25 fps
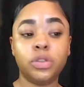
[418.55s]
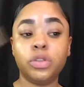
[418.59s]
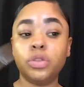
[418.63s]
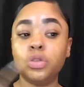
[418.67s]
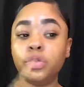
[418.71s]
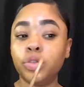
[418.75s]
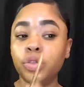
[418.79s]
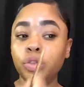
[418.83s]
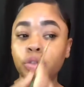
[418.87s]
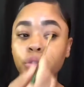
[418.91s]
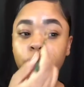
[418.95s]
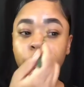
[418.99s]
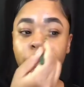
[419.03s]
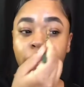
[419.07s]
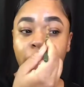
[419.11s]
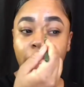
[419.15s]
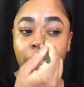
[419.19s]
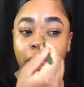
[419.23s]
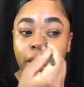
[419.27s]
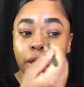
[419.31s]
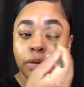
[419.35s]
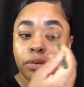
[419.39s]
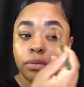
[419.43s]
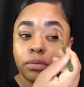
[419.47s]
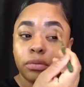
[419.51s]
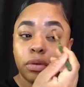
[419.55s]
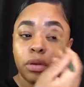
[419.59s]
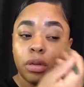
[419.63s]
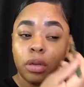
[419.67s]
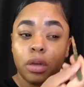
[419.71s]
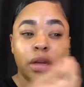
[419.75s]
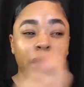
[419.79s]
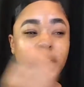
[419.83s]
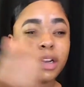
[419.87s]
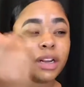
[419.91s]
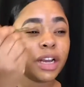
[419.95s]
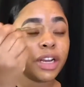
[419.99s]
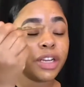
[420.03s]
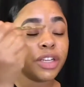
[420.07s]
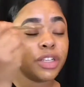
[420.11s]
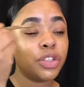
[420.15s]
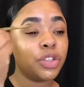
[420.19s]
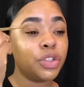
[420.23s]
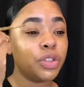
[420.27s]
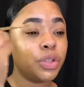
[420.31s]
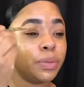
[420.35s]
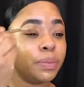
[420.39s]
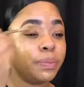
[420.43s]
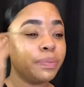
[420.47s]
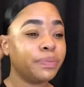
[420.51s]
YouTube that I, not
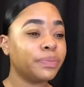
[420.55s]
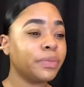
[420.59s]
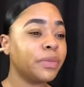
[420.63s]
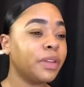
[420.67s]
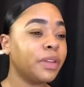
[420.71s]
YouTube,